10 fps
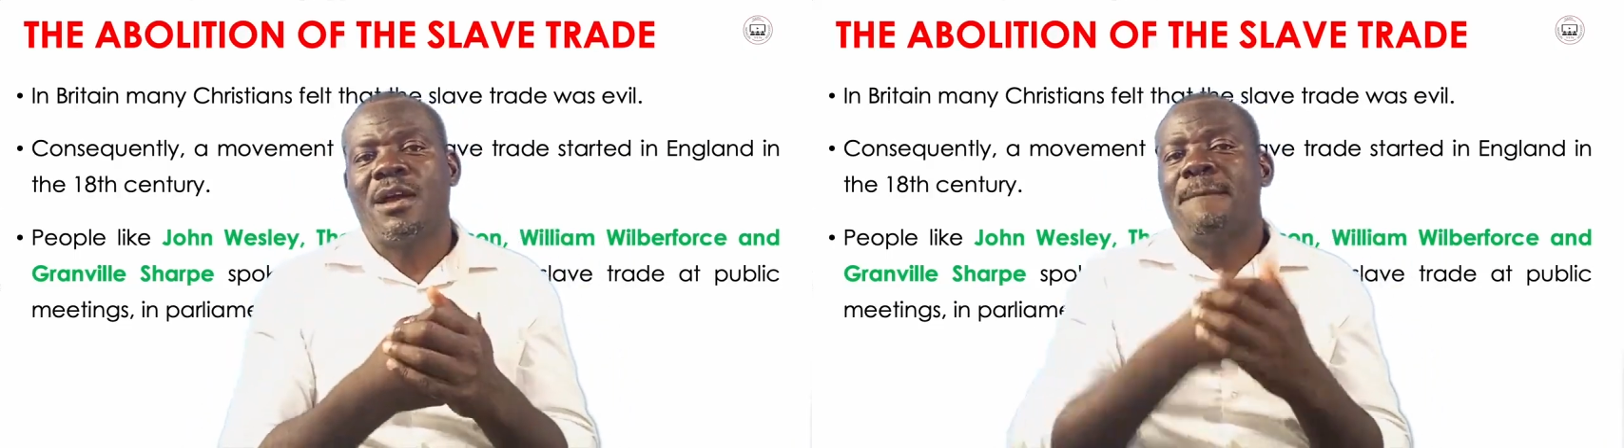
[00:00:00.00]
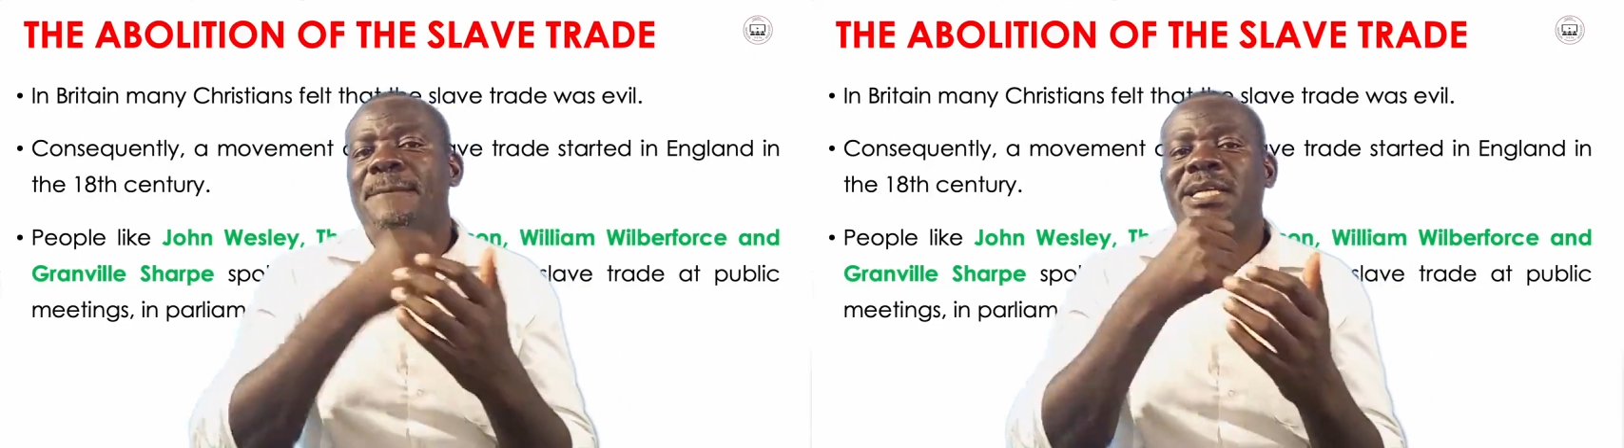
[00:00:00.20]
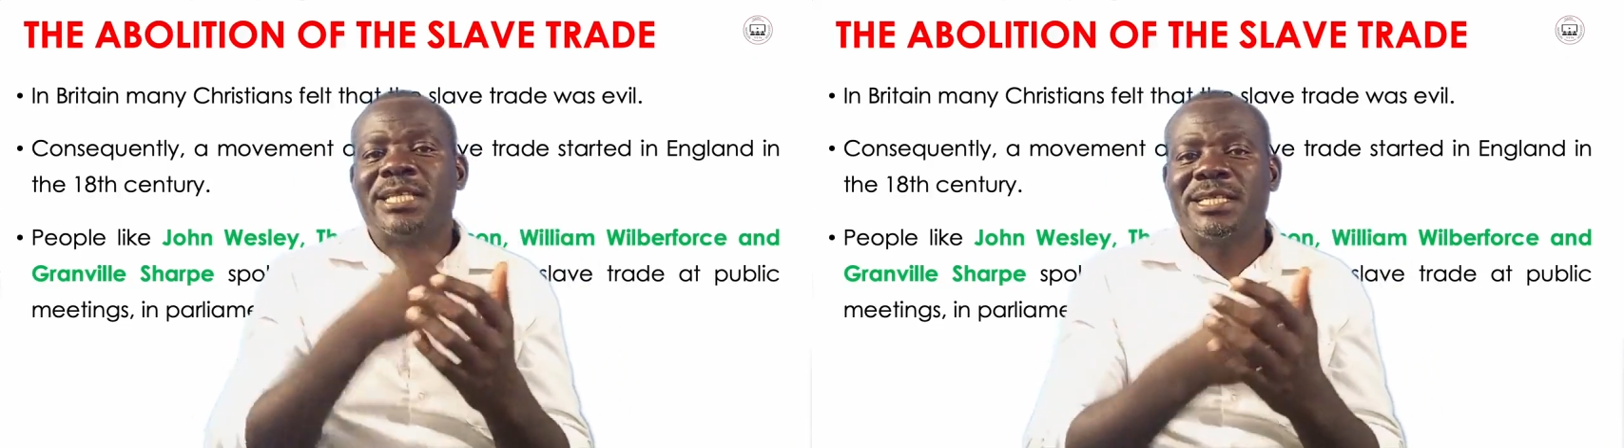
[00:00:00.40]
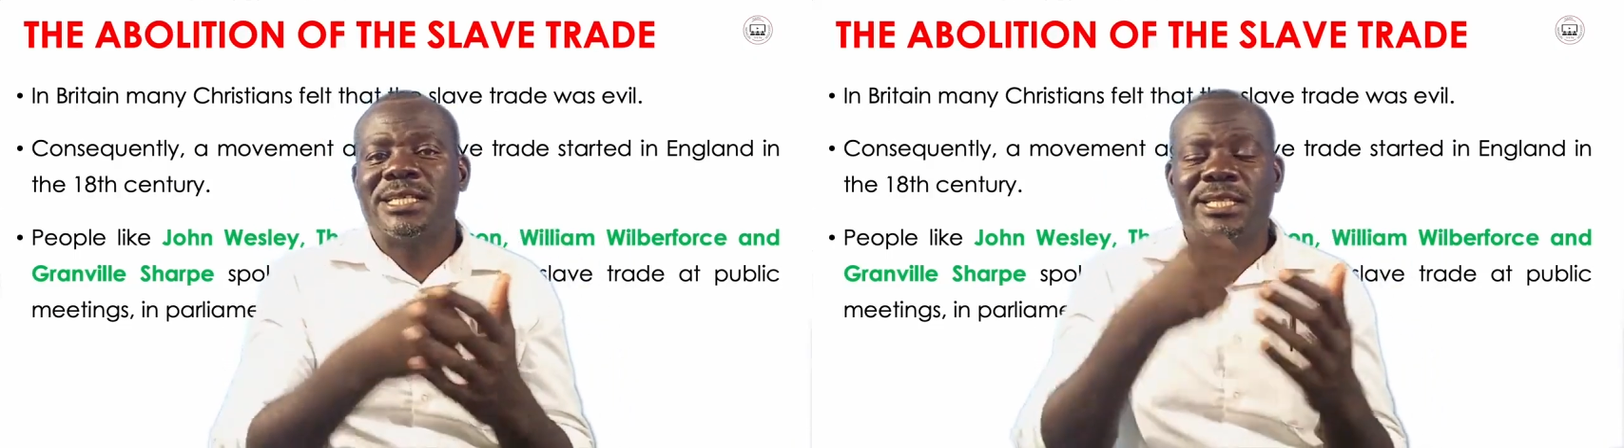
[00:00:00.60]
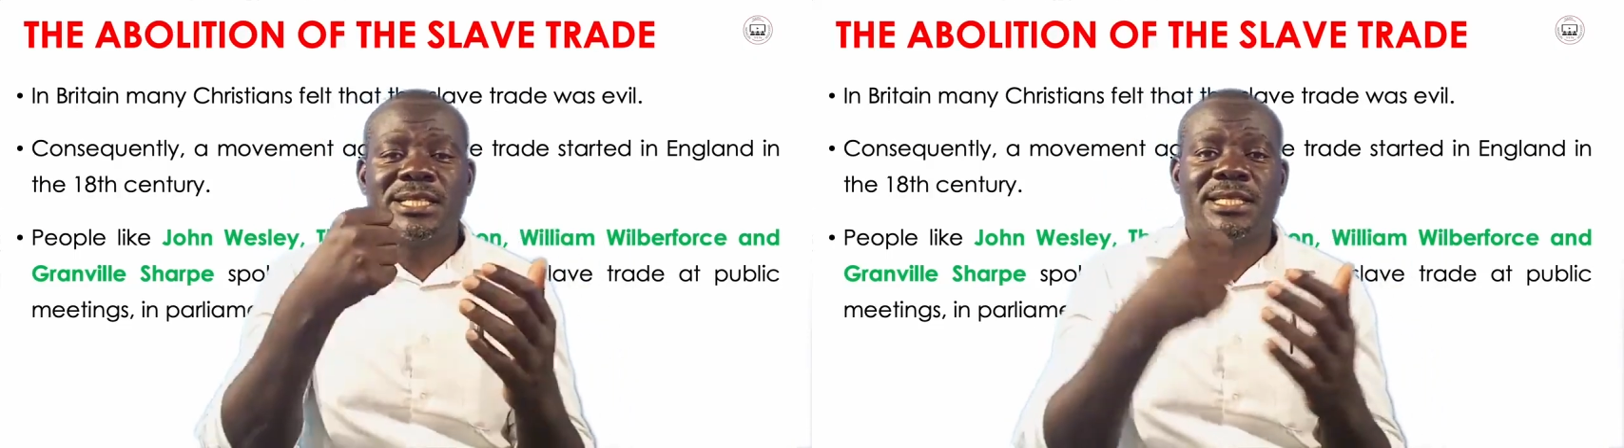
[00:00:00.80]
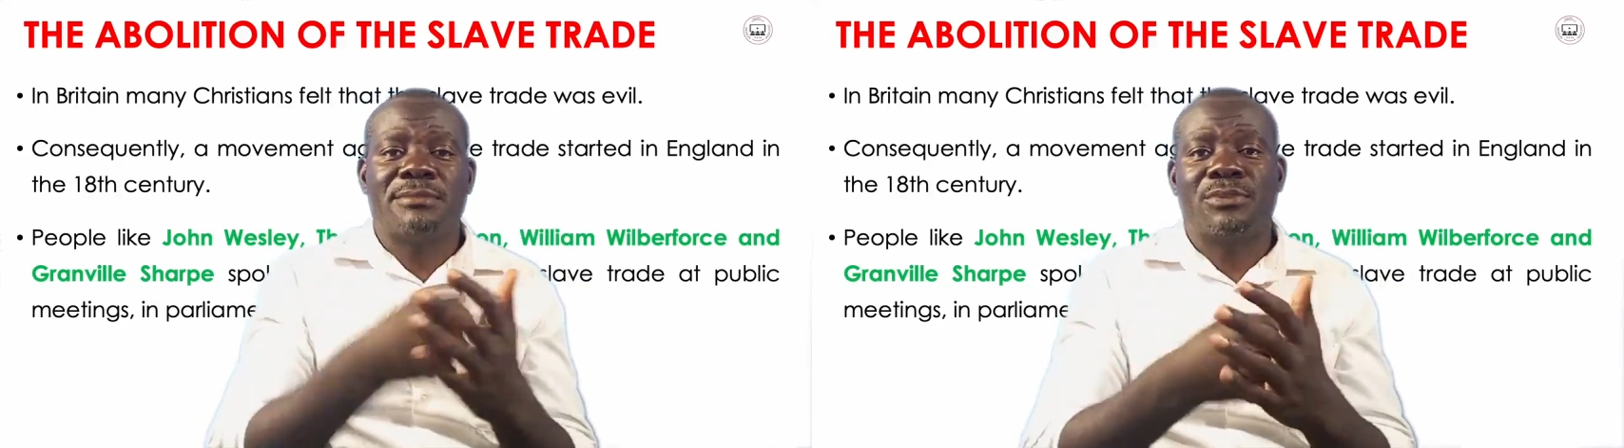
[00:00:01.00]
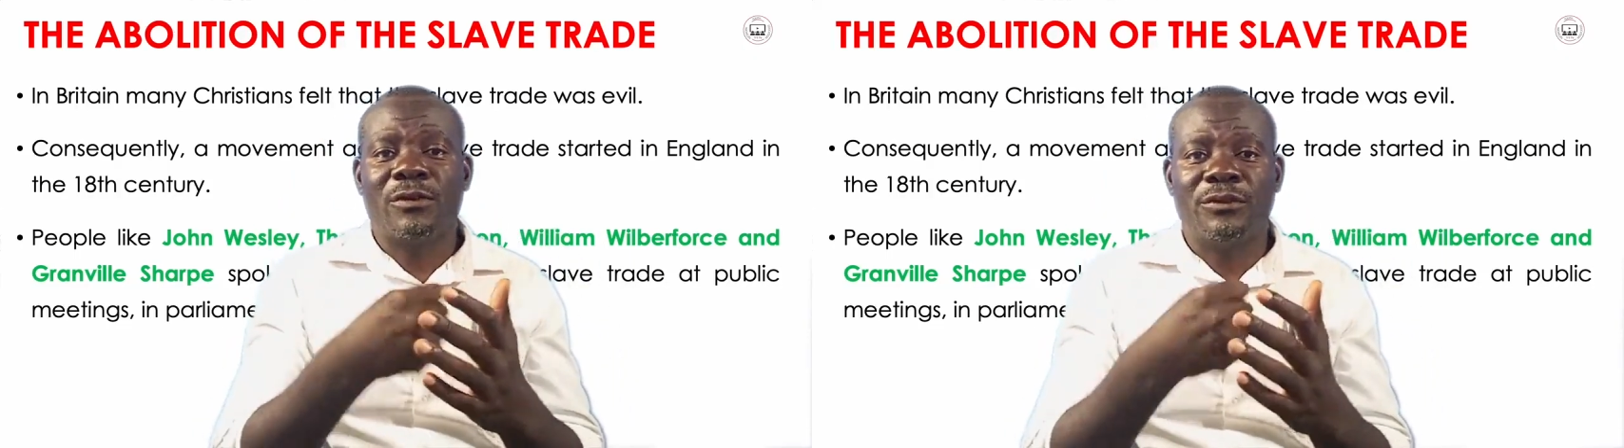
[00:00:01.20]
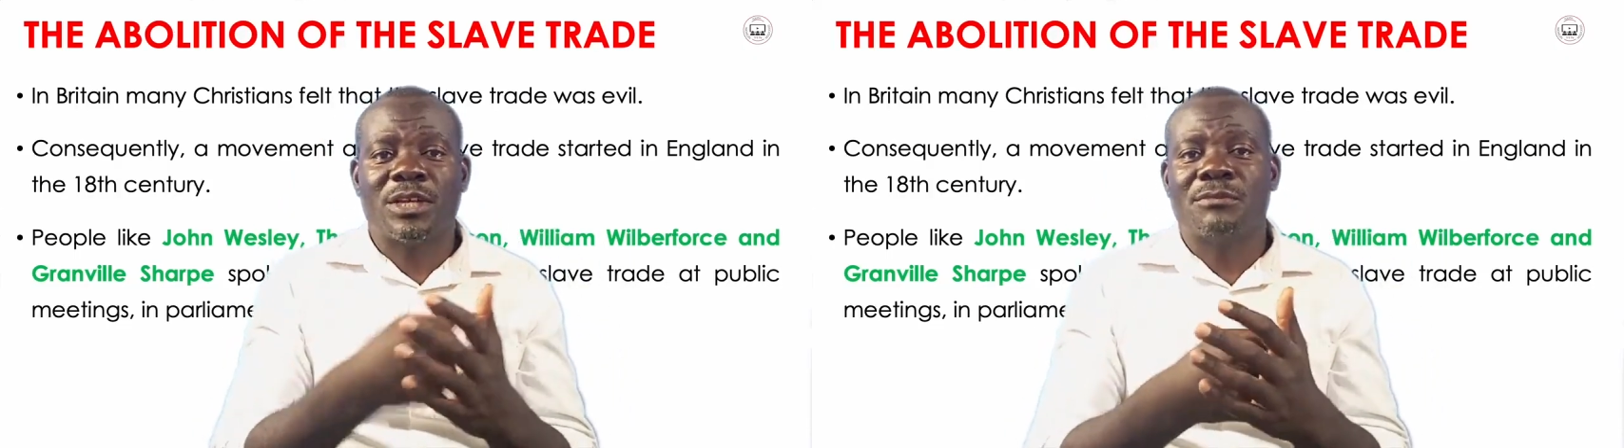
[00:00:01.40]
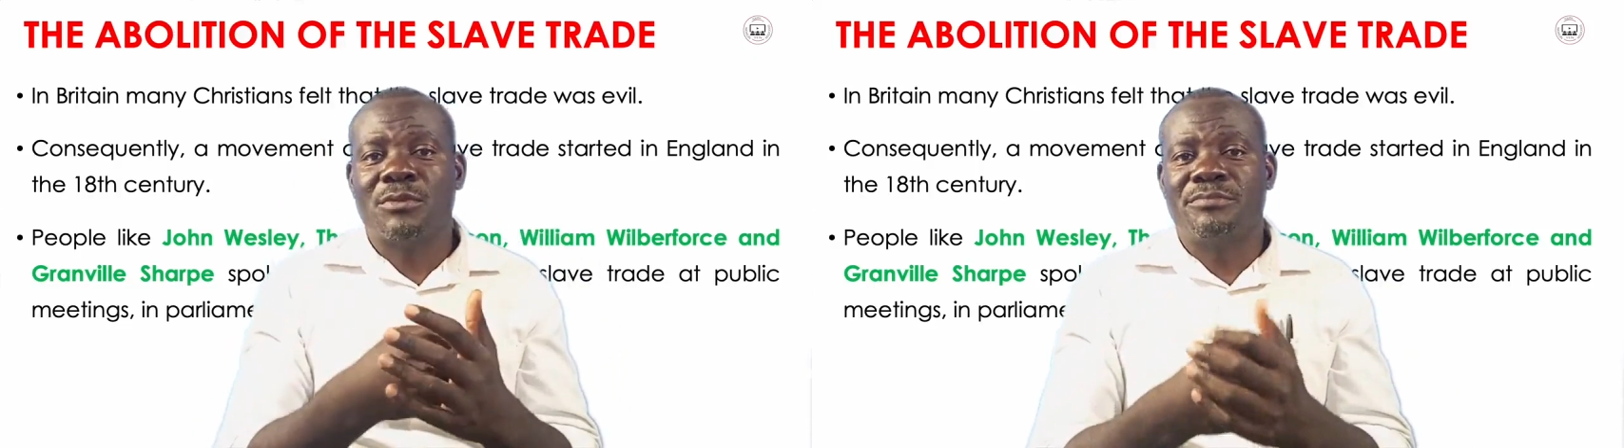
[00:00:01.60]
much as it is a profitable